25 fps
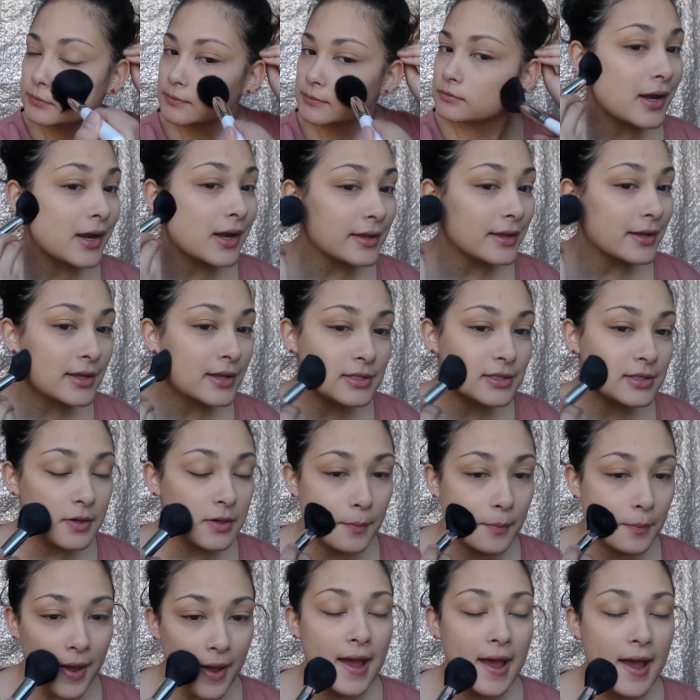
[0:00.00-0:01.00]
I like to
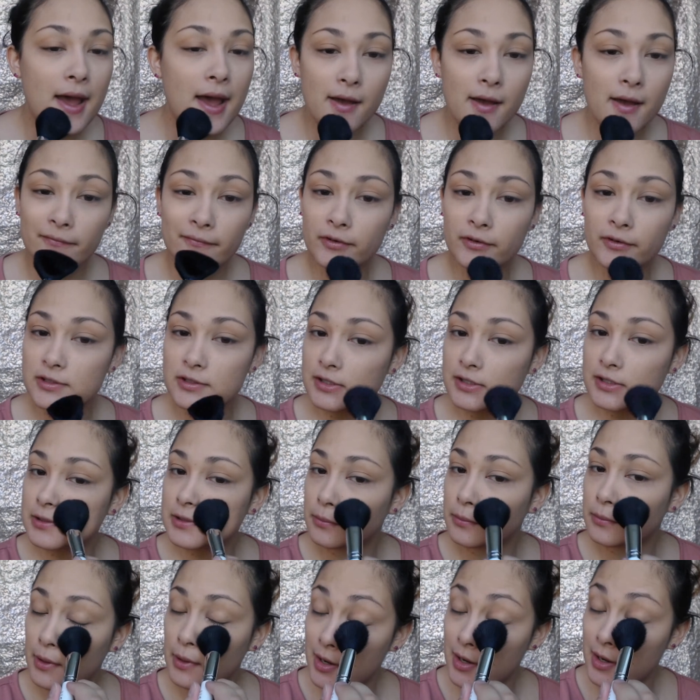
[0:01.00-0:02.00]
pat versus
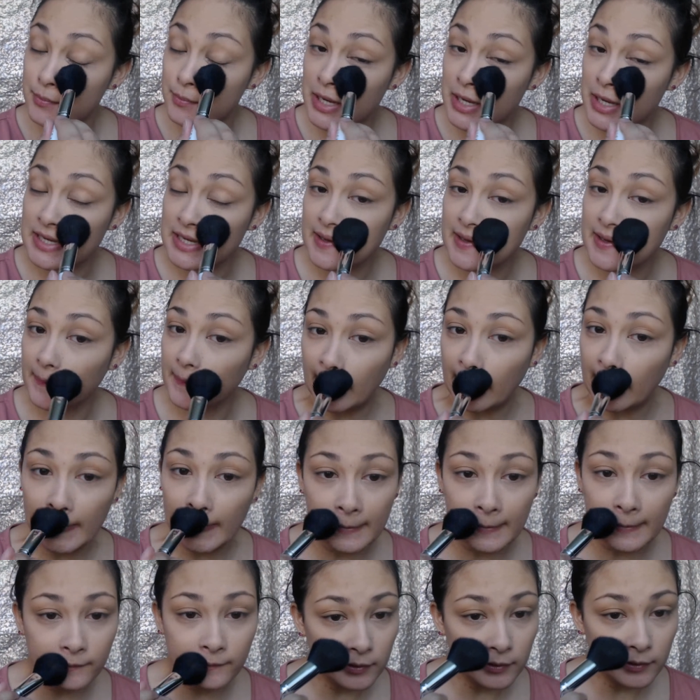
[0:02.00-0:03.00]
rub because I feel like if
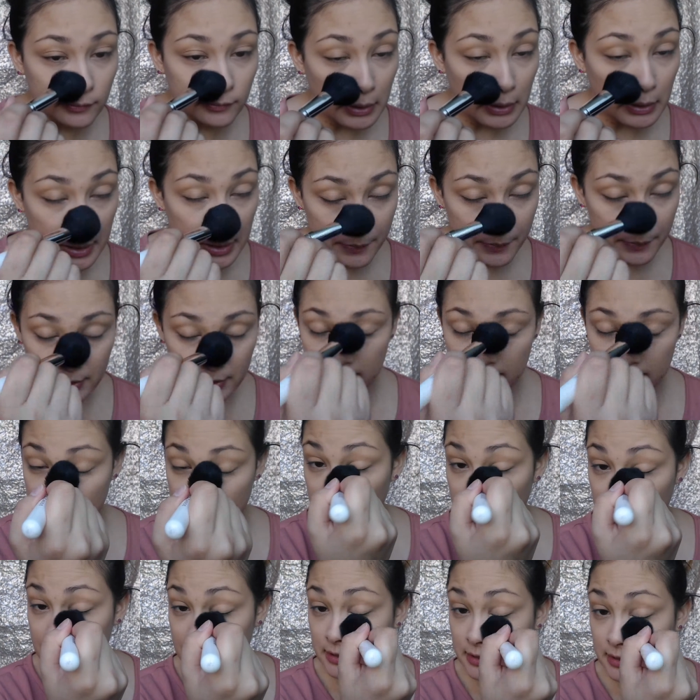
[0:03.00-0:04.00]
you rub, it
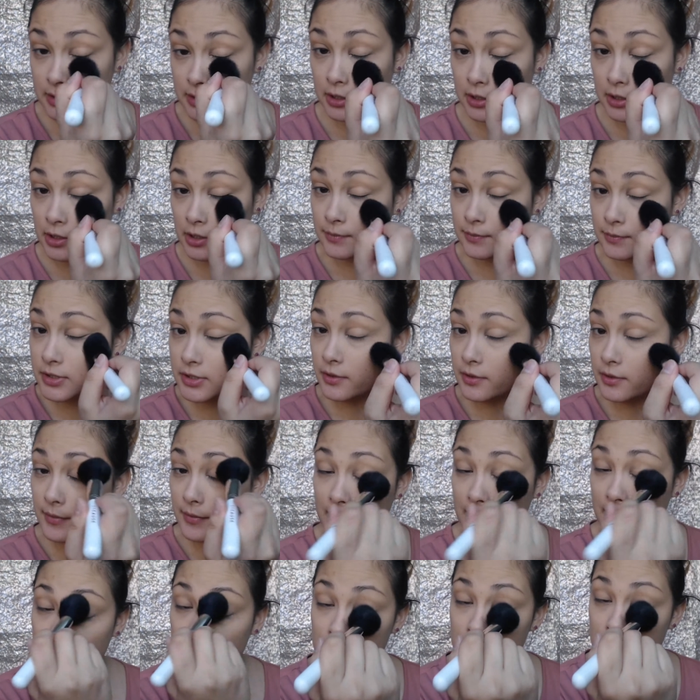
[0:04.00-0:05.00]
disturbs your
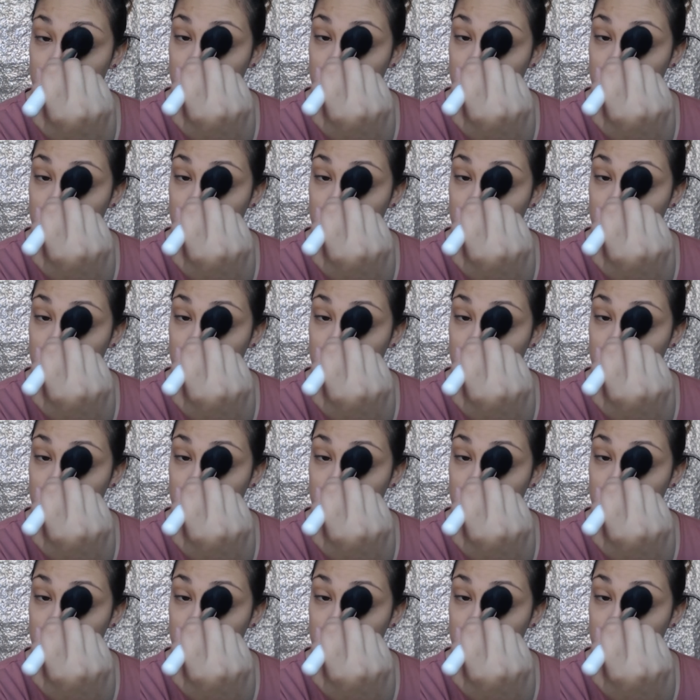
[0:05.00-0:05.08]
makeup.